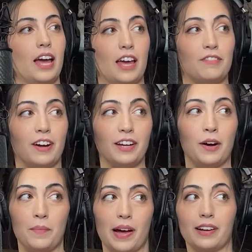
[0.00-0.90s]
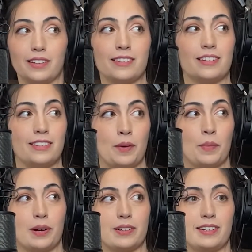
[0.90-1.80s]
If I come back as the same
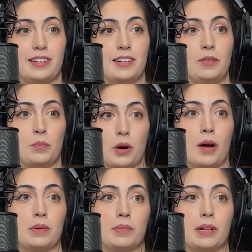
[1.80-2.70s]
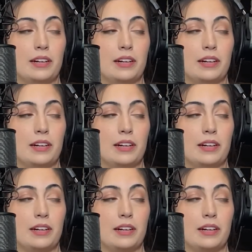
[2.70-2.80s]
person, probably.